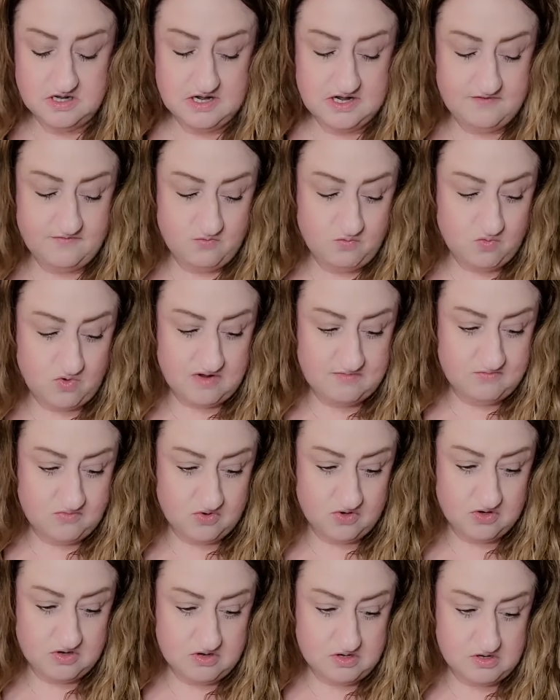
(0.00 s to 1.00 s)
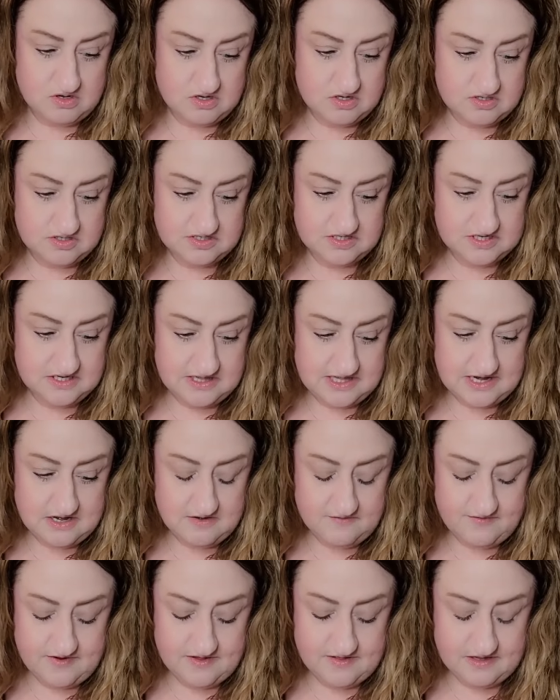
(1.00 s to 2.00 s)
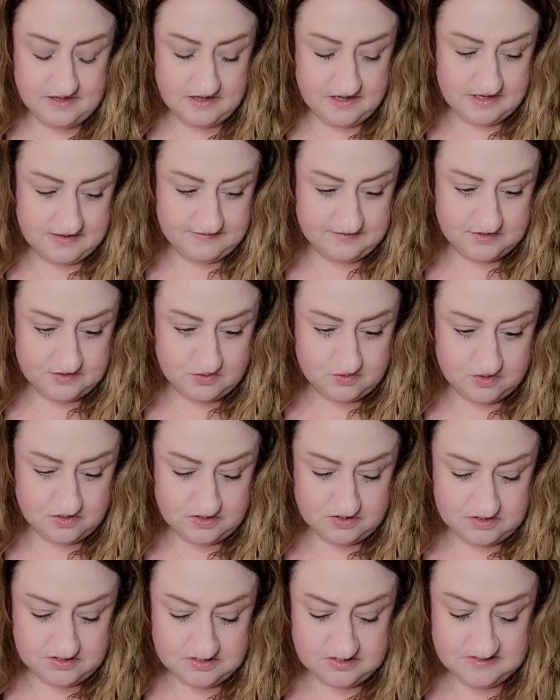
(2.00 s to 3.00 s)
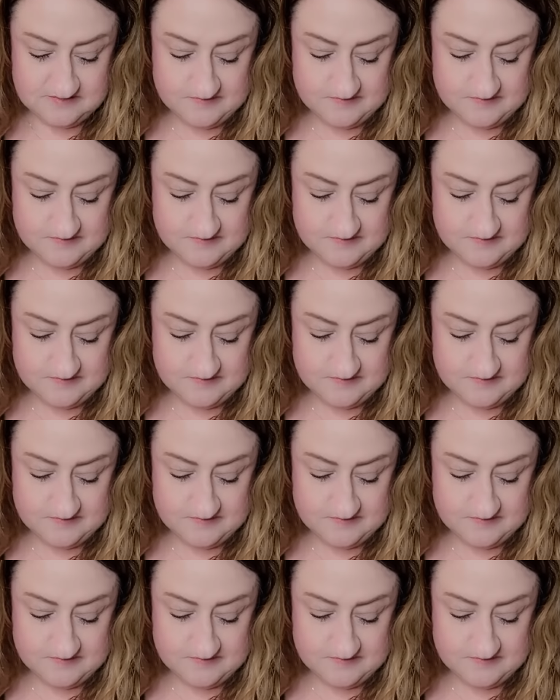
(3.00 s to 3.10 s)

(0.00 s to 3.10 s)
We have one more card to clarify the King of Swords.